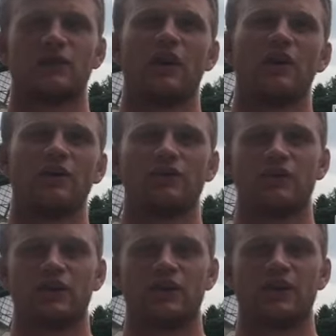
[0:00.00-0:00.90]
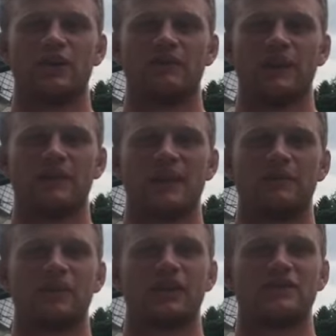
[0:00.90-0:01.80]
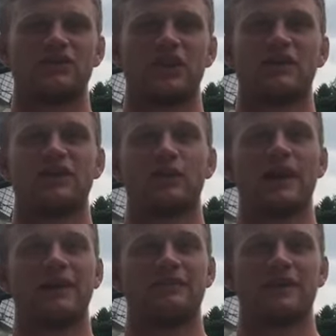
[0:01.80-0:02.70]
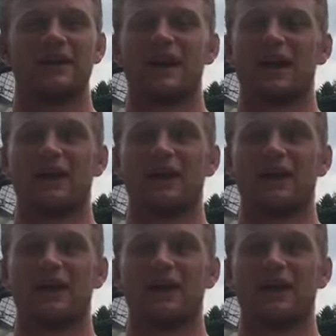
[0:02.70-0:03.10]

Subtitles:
went, "Oh, you're going to make your debut against Jersey away in the B&I."